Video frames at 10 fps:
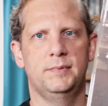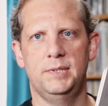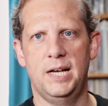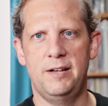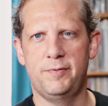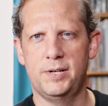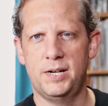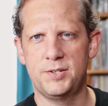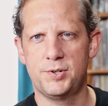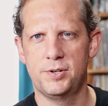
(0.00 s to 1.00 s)
live
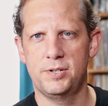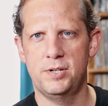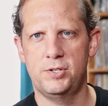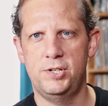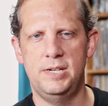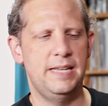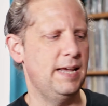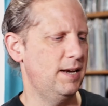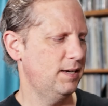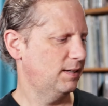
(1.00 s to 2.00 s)
concert she
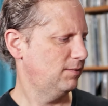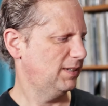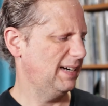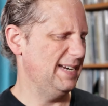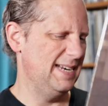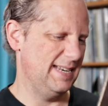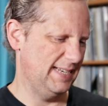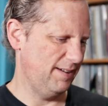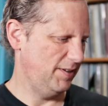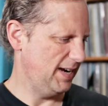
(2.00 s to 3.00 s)
did around
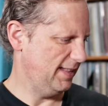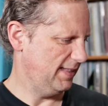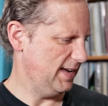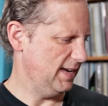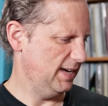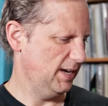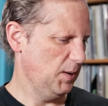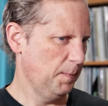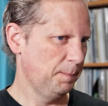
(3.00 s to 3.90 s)
1970, I think.